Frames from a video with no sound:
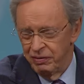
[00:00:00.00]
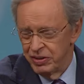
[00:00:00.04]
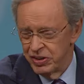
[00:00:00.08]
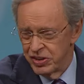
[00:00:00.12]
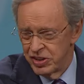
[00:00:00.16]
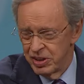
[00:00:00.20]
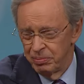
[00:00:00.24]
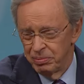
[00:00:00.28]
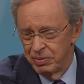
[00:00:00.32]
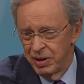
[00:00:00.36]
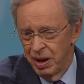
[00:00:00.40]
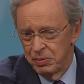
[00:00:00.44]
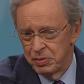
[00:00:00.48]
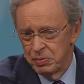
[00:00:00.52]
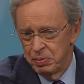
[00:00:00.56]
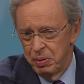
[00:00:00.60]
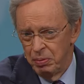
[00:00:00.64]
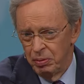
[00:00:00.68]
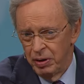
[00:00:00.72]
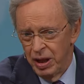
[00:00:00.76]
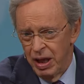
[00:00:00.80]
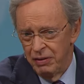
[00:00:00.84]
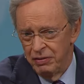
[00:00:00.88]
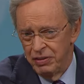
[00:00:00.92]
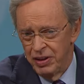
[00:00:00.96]
And sometimes
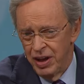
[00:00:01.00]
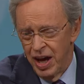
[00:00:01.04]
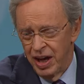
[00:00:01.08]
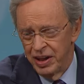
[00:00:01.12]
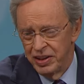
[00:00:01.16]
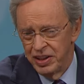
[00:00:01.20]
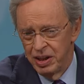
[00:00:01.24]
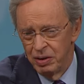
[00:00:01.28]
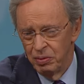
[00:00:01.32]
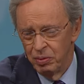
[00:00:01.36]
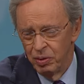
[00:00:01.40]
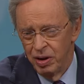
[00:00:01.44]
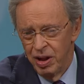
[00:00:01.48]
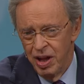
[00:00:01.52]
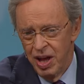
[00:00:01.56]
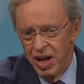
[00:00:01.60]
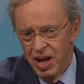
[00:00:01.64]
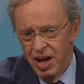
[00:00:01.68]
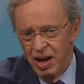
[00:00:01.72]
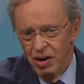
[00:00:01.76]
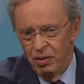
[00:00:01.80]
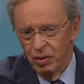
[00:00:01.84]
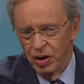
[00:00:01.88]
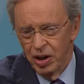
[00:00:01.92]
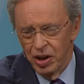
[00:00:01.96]
people have the idea, well,
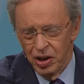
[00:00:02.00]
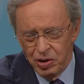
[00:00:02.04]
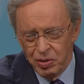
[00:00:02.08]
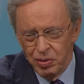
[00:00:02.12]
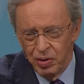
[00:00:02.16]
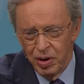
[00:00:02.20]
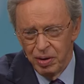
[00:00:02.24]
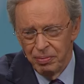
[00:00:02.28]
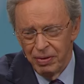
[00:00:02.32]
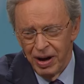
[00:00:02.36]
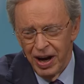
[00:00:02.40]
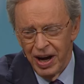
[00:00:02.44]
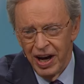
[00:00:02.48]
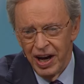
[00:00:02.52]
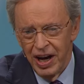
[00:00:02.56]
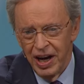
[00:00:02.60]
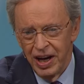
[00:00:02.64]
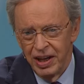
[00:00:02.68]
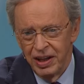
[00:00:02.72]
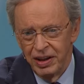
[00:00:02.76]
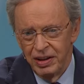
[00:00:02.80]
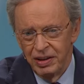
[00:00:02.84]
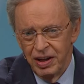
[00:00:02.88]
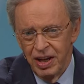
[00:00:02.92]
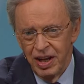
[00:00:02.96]
well who am I?
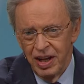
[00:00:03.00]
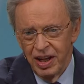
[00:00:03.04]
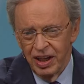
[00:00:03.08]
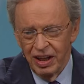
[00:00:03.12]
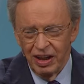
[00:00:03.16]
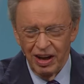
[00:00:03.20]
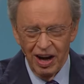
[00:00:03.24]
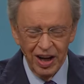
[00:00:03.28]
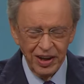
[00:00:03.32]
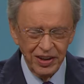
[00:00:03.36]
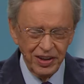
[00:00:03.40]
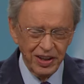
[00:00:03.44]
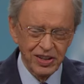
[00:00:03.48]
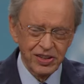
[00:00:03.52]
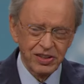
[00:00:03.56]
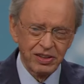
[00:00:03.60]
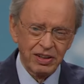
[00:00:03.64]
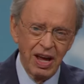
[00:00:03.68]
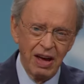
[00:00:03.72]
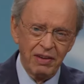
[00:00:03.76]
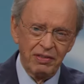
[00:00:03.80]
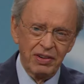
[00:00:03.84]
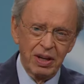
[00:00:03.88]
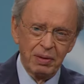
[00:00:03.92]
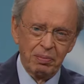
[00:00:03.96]
And God doesn't
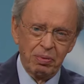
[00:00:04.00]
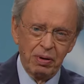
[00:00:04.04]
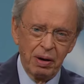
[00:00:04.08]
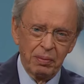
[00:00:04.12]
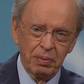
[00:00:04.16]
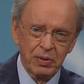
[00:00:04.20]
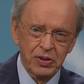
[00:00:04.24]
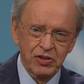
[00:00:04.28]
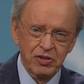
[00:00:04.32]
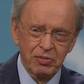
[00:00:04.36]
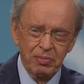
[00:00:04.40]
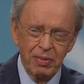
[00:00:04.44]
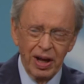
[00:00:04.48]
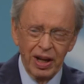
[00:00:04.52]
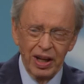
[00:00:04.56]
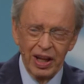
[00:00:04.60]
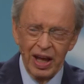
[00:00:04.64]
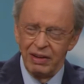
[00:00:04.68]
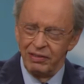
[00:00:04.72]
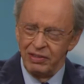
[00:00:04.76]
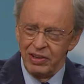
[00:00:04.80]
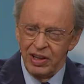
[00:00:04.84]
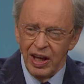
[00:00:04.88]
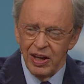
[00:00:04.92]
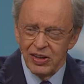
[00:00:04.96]
have any purpose in my
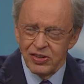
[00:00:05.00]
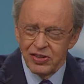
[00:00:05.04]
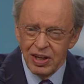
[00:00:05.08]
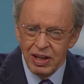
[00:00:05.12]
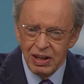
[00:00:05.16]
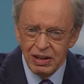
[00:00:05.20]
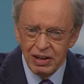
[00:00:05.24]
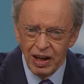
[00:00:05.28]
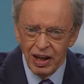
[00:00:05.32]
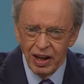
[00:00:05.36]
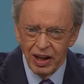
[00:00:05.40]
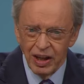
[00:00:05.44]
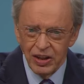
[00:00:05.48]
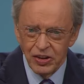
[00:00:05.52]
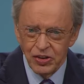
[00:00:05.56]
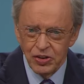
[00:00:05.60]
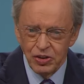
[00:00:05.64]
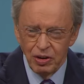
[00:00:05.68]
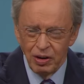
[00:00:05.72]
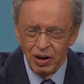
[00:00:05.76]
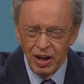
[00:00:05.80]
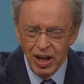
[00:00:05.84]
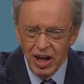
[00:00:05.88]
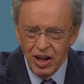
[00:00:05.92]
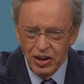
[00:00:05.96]
life. Yes, He does.
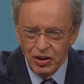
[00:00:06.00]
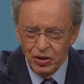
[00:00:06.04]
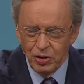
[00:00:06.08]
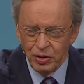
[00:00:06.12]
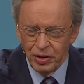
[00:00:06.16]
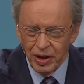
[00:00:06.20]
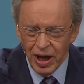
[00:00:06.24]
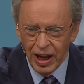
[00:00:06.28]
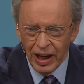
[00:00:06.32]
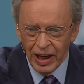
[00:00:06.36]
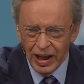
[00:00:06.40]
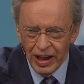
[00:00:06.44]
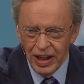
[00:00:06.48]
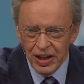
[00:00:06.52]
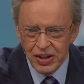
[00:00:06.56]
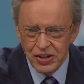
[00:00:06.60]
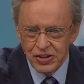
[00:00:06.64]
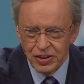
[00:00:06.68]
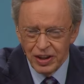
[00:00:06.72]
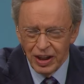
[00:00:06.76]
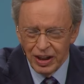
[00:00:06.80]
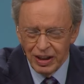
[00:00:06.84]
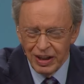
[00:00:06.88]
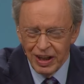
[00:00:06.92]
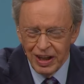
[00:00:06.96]
You're, you're not
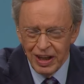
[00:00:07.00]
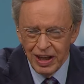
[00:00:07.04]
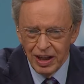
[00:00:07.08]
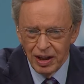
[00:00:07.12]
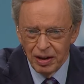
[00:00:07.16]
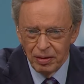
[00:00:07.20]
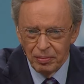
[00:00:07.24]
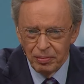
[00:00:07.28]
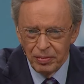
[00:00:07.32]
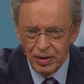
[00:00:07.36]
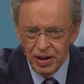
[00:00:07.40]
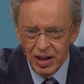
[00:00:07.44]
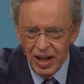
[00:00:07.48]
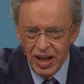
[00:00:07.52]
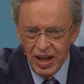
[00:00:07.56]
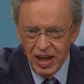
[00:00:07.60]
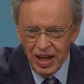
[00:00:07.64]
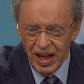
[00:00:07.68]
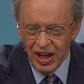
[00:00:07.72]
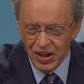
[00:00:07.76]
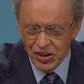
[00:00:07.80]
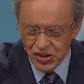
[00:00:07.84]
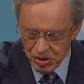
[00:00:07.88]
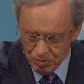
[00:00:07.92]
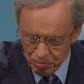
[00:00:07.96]
listening to Him.
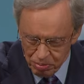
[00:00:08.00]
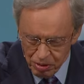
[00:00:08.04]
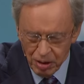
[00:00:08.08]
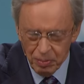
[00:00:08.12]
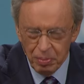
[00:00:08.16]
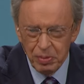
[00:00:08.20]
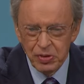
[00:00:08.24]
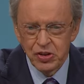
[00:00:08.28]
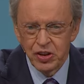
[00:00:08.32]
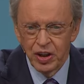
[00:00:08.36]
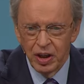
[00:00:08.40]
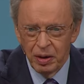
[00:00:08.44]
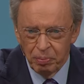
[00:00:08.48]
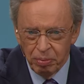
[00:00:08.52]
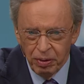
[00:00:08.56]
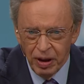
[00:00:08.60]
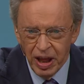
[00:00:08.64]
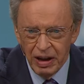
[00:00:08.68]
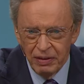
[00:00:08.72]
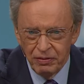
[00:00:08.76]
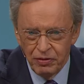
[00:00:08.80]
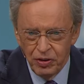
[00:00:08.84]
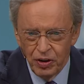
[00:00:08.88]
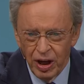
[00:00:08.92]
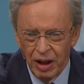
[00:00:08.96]
He has a purpose and a
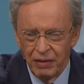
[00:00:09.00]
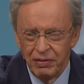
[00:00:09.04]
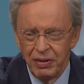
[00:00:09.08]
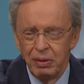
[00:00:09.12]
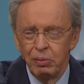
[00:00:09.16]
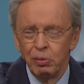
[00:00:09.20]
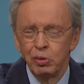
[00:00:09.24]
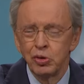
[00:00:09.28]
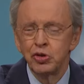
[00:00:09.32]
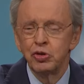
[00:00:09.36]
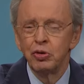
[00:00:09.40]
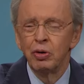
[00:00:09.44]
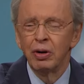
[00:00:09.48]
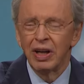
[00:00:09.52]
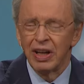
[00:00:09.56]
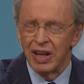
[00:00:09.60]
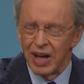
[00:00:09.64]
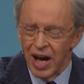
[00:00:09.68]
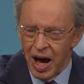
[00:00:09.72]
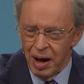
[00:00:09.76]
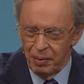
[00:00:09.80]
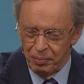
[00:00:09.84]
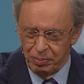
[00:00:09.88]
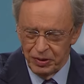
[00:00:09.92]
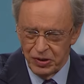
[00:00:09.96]
plan for your life. He wants to
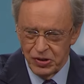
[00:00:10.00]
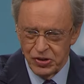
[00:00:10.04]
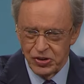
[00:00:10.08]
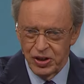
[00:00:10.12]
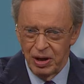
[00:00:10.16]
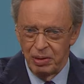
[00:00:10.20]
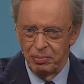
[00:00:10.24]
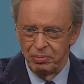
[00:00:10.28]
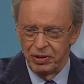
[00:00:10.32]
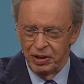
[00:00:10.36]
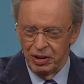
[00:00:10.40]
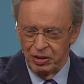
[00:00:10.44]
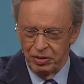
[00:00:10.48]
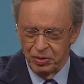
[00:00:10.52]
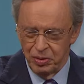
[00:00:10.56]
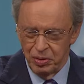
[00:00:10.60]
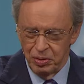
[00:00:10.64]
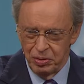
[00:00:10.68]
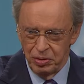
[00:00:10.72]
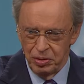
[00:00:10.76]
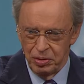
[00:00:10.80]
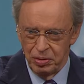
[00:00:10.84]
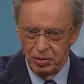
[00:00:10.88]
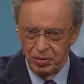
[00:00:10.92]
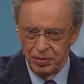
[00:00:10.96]
accomplish something through
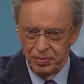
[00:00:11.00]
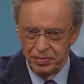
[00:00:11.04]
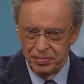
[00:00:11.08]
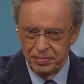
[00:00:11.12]
you.